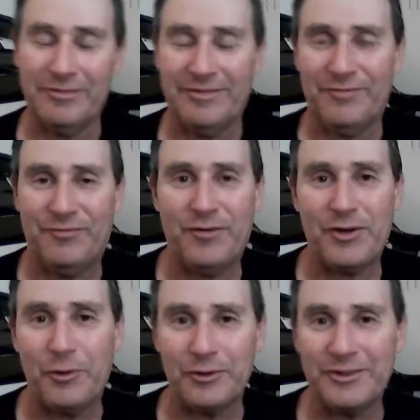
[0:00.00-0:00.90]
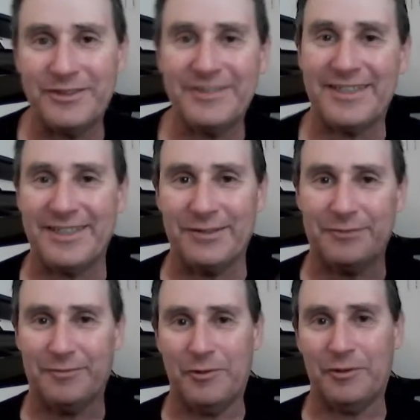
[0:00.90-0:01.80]
foot holders, and you
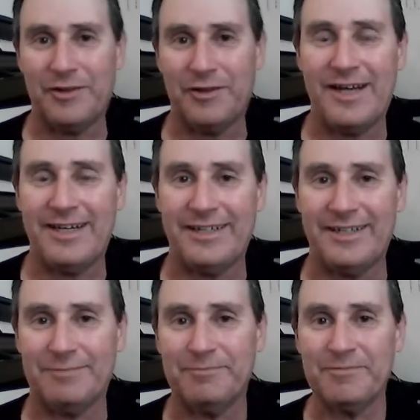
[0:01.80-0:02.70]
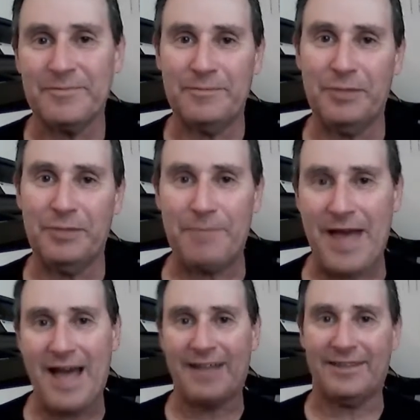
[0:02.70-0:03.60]
hold on, and you pull it
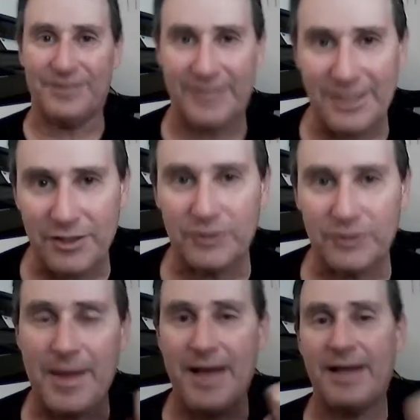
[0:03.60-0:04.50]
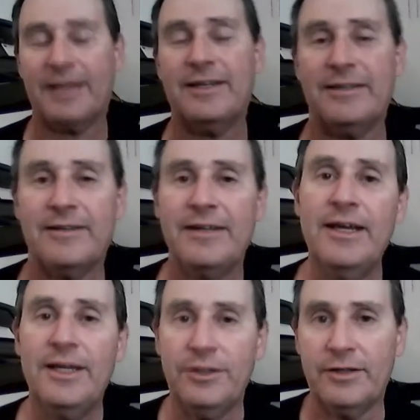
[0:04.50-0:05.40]
back, and the seat goes back, and
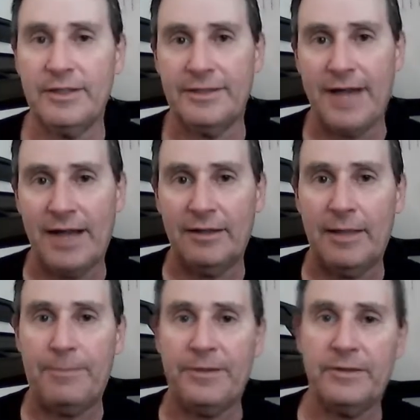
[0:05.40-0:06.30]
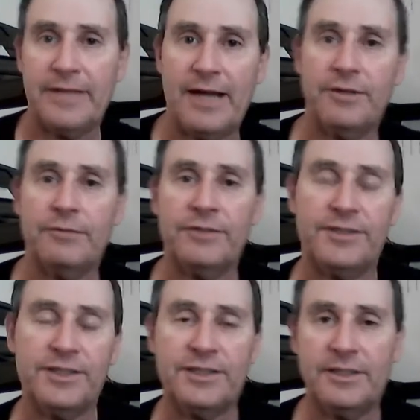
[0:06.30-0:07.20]
you can dial up or down the
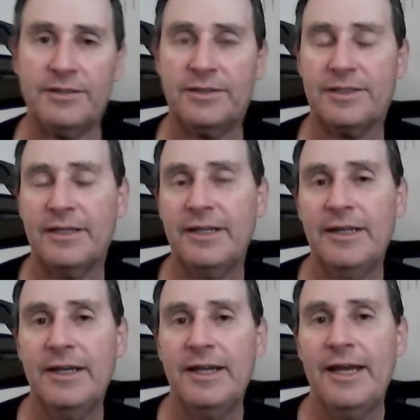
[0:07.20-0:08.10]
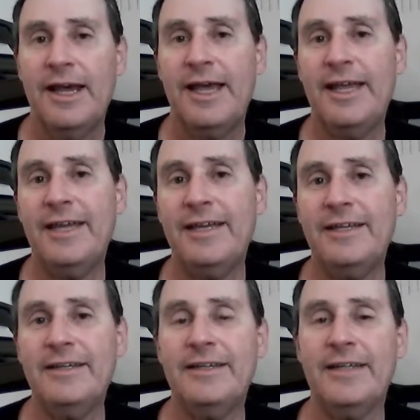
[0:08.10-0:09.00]
resistance.
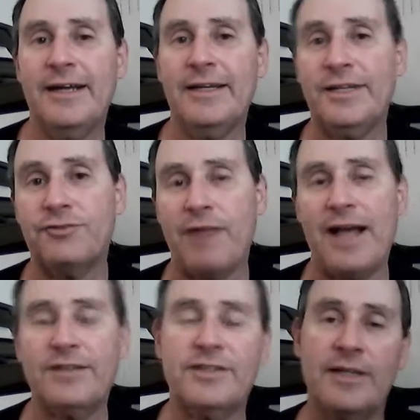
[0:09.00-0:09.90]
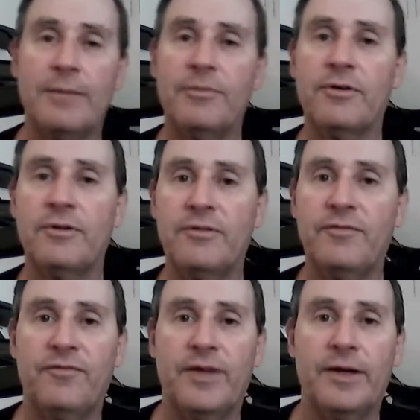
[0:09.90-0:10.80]
And it tracks the number
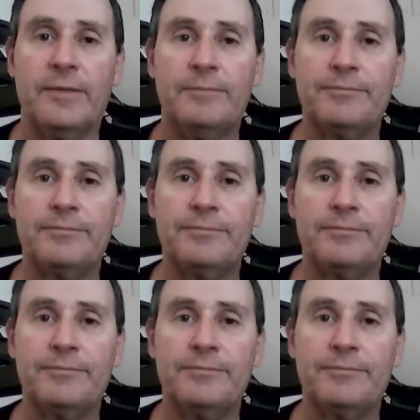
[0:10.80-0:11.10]
of